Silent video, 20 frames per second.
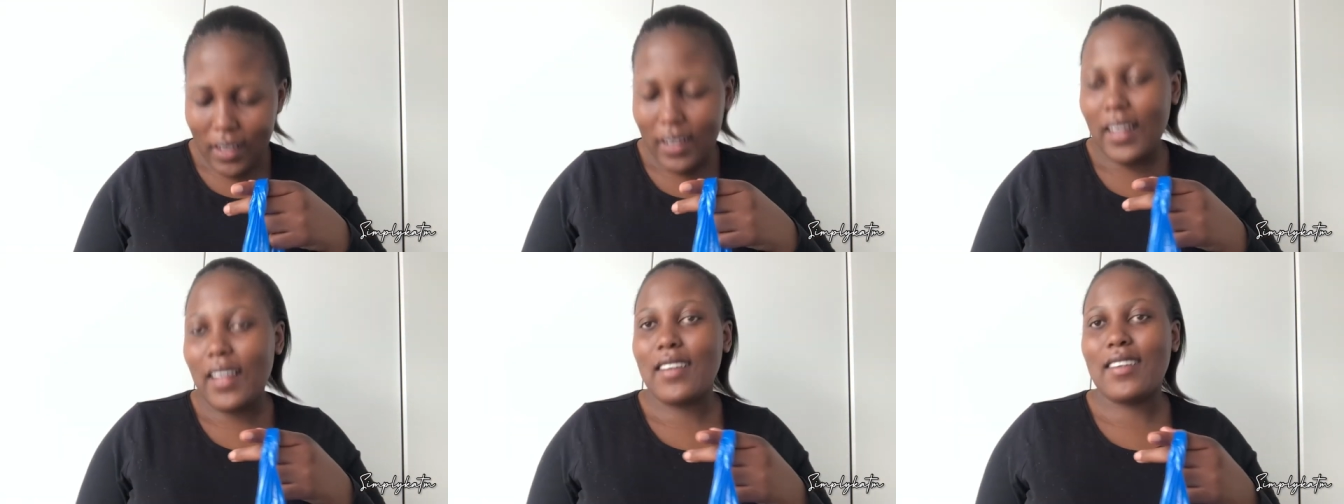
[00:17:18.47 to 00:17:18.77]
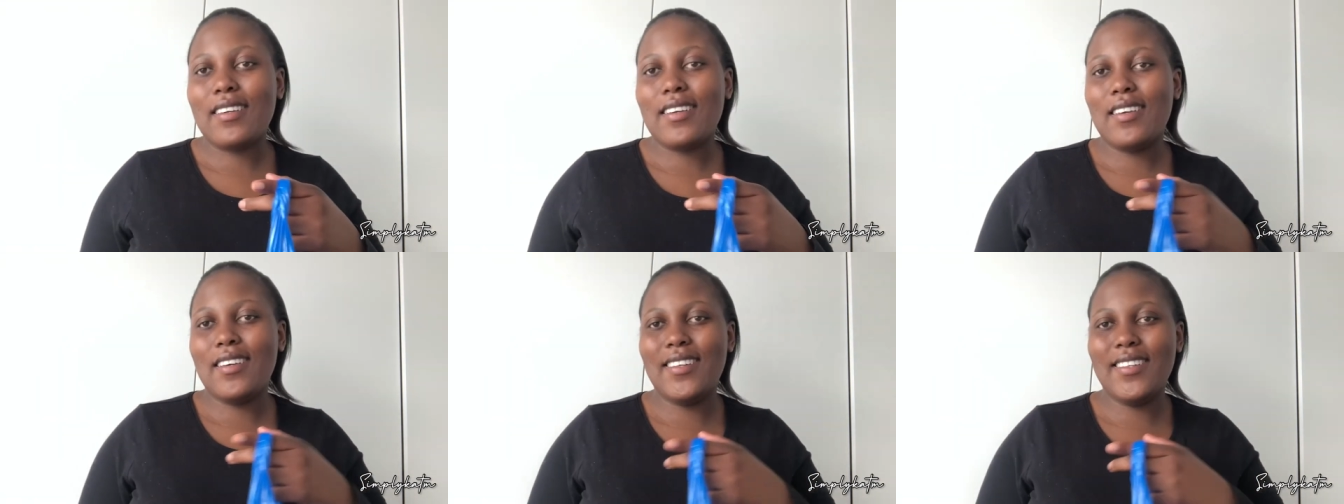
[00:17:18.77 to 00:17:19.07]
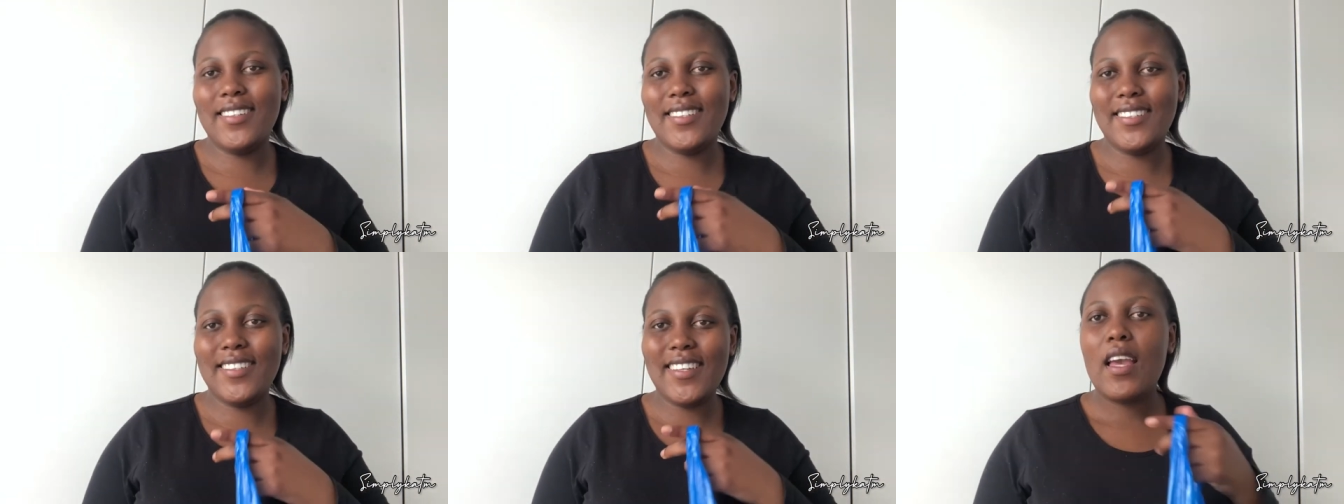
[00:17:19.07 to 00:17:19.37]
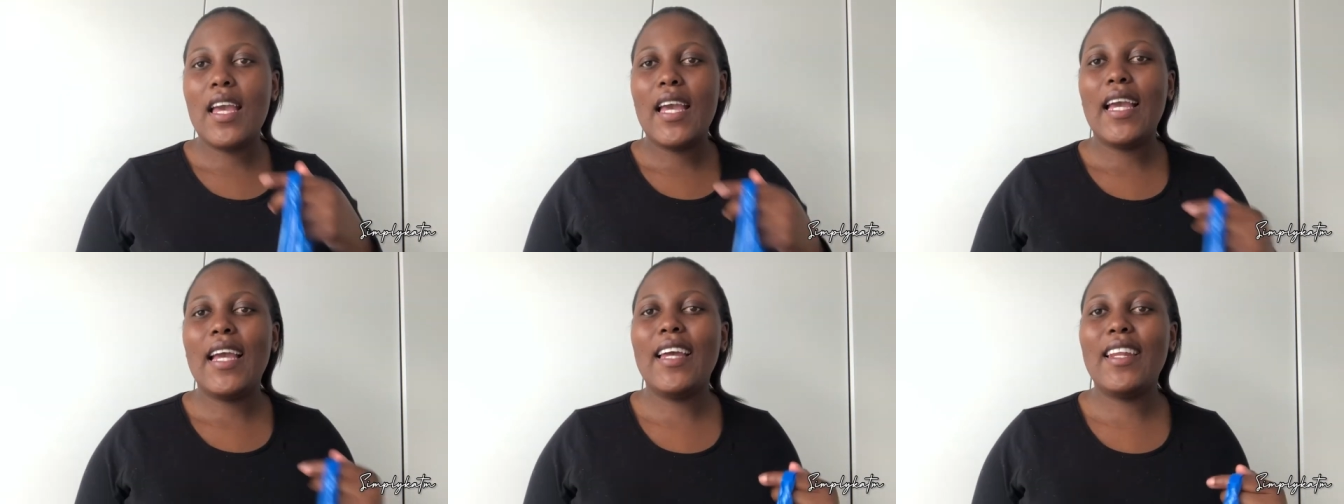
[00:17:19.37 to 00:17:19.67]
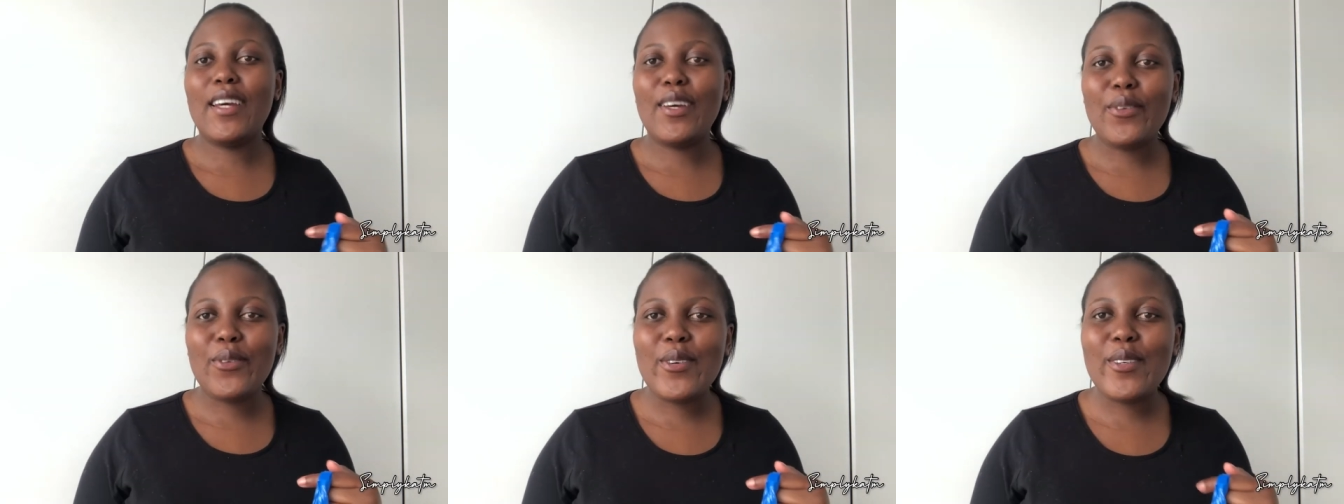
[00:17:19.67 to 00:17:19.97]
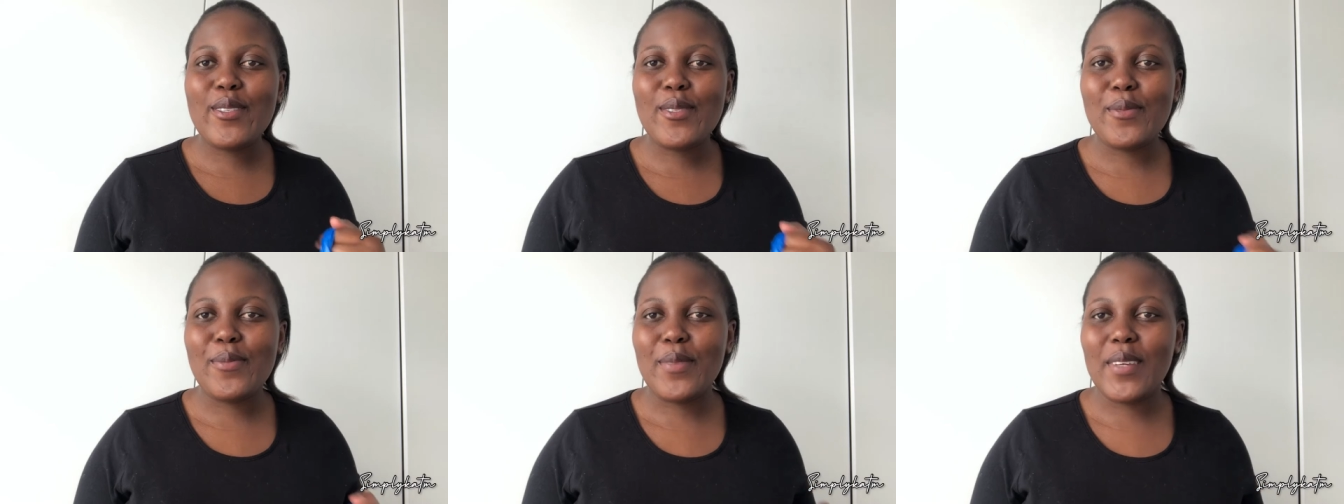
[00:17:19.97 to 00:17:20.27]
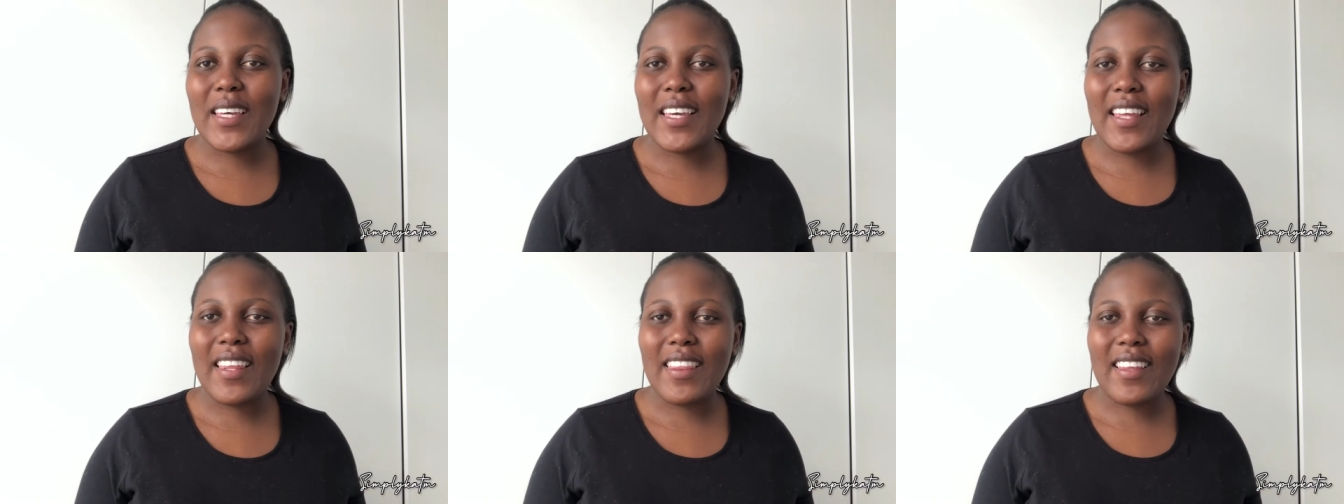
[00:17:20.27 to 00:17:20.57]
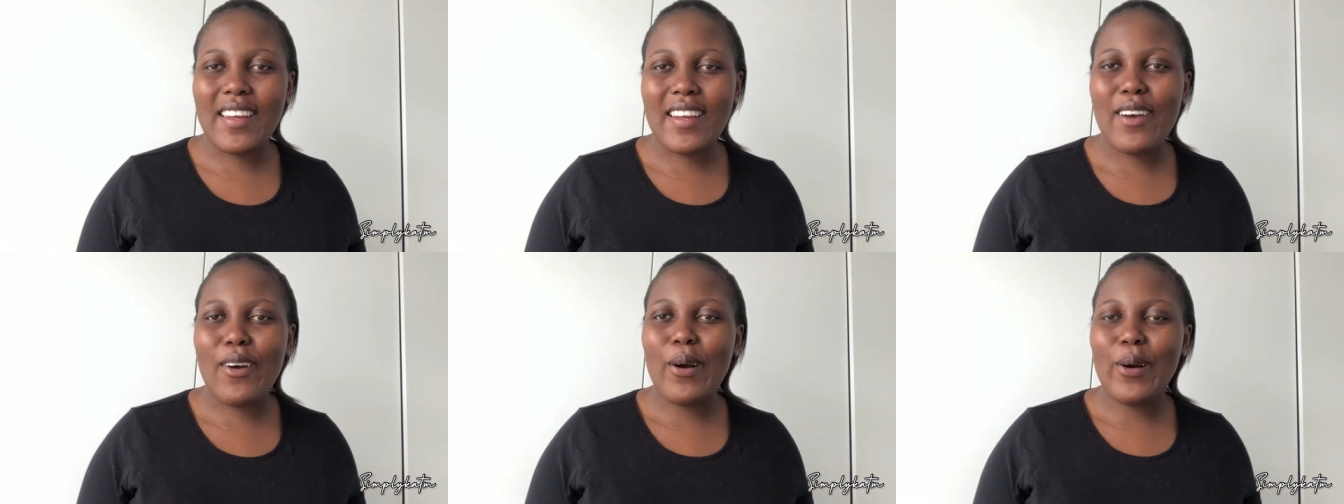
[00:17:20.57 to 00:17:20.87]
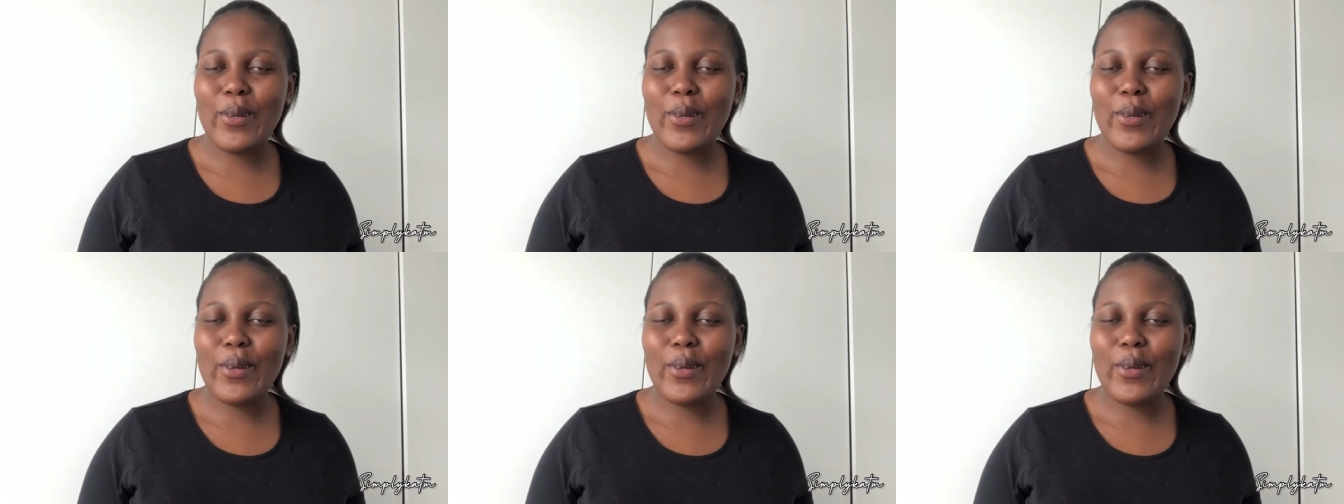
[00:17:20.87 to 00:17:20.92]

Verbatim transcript: like it annoys me that I